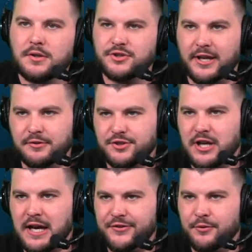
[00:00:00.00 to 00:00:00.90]
Jalen
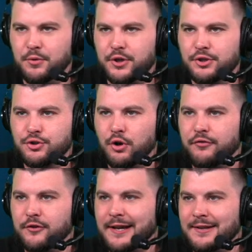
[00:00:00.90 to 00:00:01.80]
Johnson will control
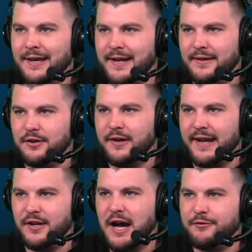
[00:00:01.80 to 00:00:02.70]
for Atlanta. He'll hand
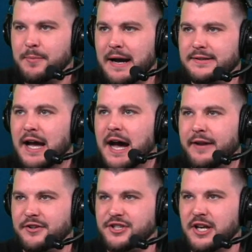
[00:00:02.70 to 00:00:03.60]
it off to
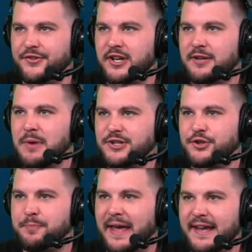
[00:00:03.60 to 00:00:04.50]
Bogdanovic. He doesn't need much
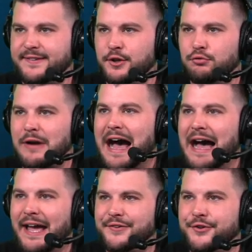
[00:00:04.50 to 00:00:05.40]
space. He'll
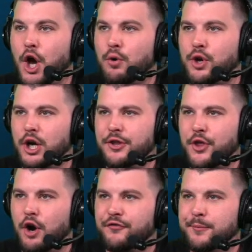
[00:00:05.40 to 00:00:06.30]
rise. No good,
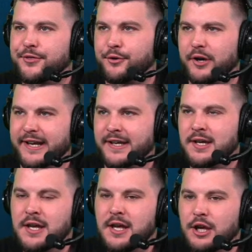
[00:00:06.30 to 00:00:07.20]
though, from three.
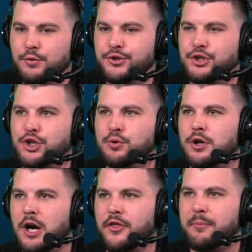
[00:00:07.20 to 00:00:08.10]
It was Achiuwa
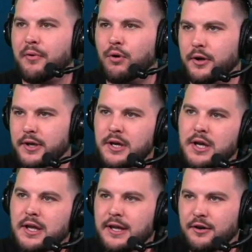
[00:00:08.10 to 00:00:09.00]
on the board.
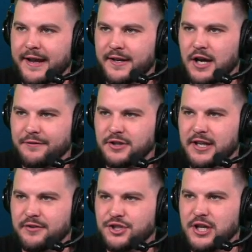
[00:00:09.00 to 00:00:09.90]
He'll hand it off to
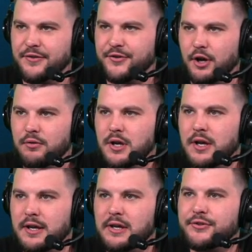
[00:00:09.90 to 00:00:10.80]
DiVincenzo.
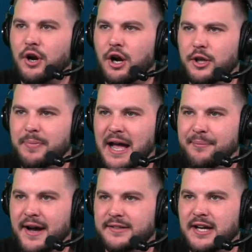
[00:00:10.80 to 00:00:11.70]
He's guarded by
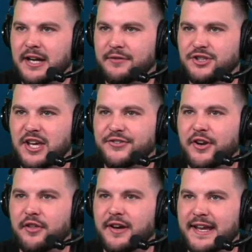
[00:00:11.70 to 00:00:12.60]
Bogdanovic. Gets
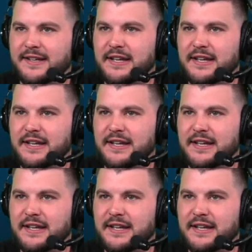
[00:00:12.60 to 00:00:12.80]
into the lane.